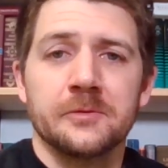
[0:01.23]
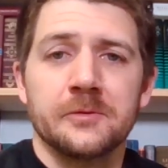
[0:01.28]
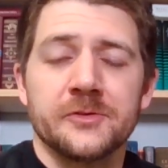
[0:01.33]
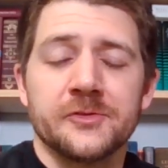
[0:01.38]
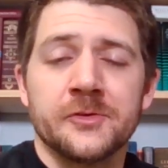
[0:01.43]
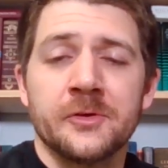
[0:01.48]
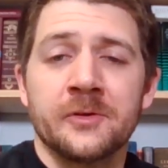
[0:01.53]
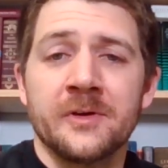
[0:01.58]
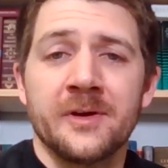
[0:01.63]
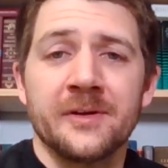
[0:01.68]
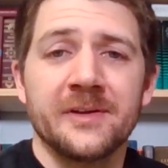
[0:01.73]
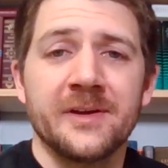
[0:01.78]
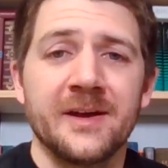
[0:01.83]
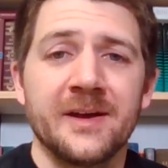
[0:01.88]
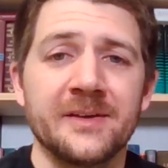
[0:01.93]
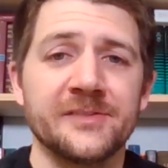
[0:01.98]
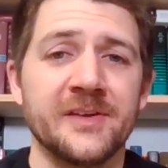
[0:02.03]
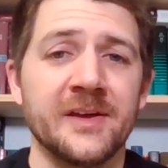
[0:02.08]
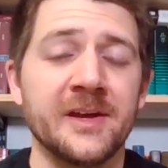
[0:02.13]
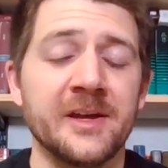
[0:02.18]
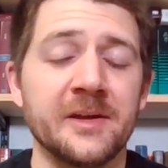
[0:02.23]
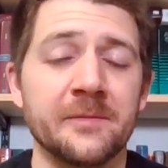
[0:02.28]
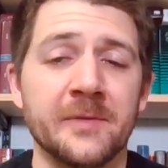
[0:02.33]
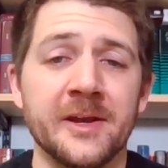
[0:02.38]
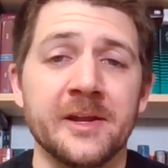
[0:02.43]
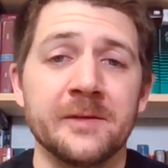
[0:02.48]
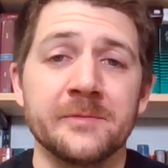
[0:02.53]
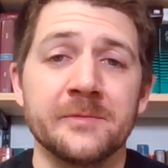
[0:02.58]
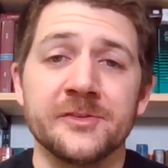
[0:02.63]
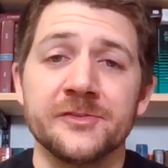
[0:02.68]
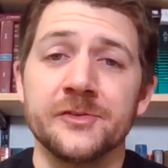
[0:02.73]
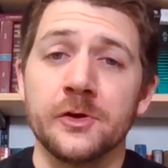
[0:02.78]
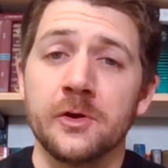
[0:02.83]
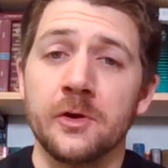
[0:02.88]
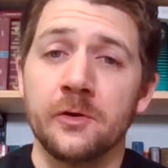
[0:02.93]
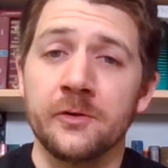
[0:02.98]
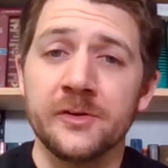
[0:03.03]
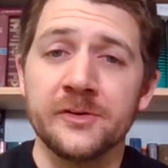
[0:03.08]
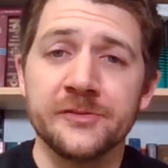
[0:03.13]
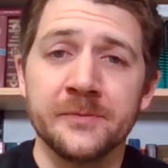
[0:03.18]
What's going on, guys? Hey, my name is
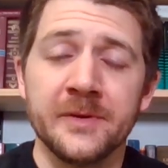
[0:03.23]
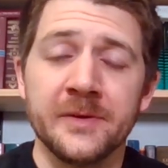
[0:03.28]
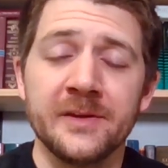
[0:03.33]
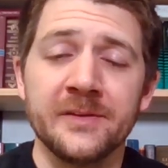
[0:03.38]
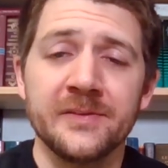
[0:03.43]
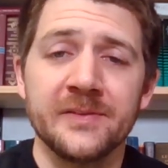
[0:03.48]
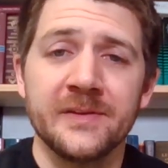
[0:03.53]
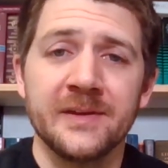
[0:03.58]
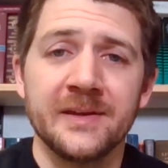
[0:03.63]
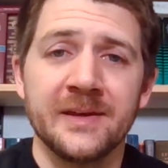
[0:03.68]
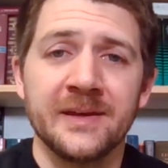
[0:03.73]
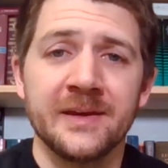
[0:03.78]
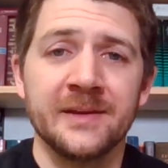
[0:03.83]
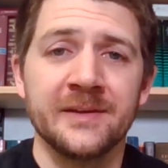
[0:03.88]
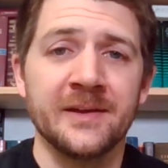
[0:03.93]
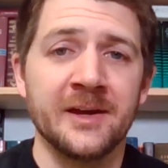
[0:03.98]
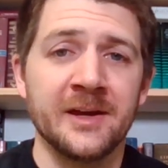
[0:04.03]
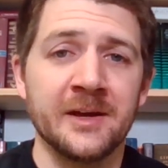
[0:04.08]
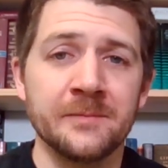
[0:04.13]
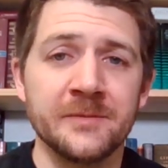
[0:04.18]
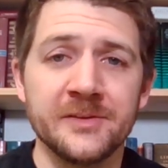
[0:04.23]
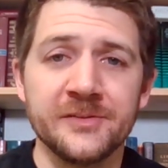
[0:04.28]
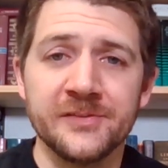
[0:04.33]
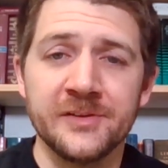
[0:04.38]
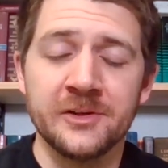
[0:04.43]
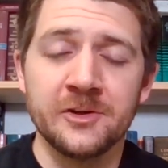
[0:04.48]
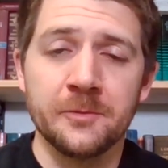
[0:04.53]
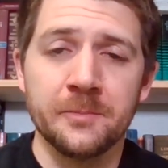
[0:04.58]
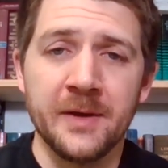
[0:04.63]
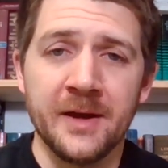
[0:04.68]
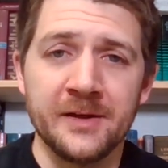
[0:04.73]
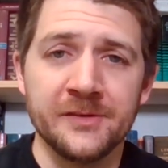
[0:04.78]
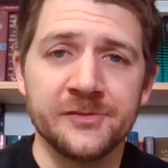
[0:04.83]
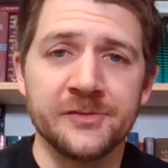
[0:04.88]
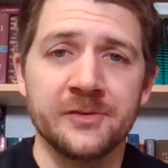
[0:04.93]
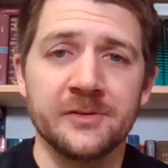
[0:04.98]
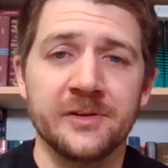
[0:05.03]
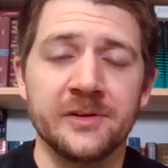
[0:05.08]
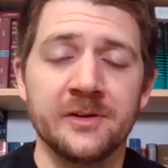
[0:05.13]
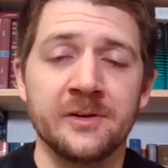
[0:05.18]
Dakota Smith, and I am the senior
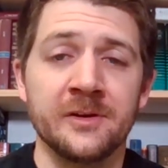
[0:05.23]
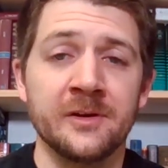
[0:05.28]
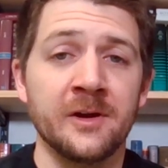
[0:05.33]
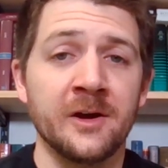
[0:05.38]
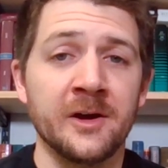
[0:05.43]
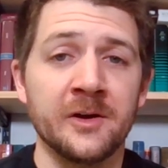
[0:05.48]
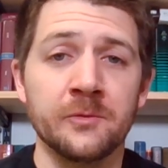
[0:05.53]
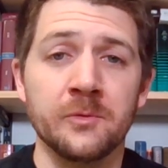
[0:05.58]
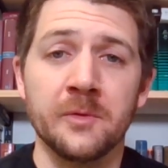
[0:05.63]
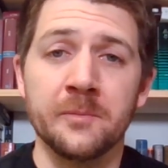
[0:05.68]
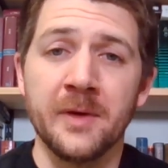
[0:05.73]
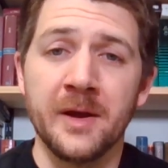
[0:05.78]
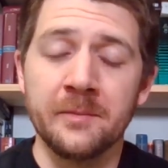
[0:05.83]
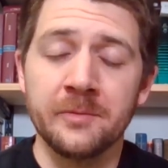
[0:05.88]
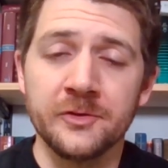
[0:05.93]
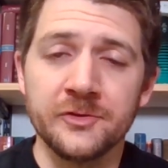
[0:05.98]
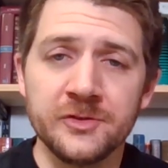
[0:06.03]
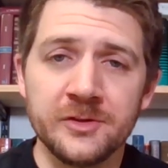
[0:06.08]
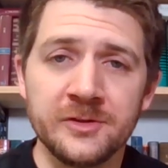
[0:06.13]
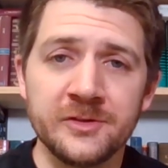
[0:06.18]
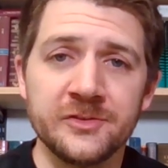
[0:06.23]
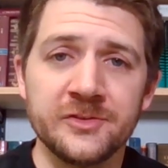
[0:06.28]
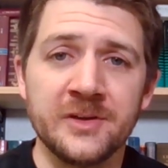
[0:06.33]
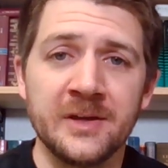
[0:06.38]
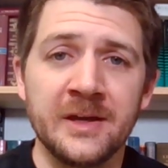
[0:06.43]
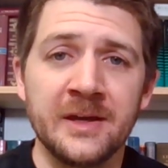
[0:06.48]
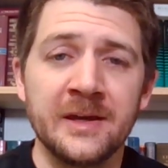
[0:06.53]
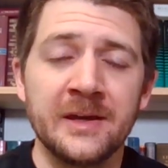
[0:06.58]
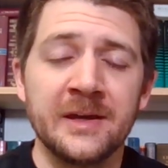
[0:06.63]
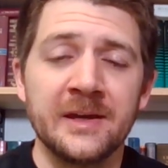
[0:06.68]
pastor here at Ottawa Bible Church.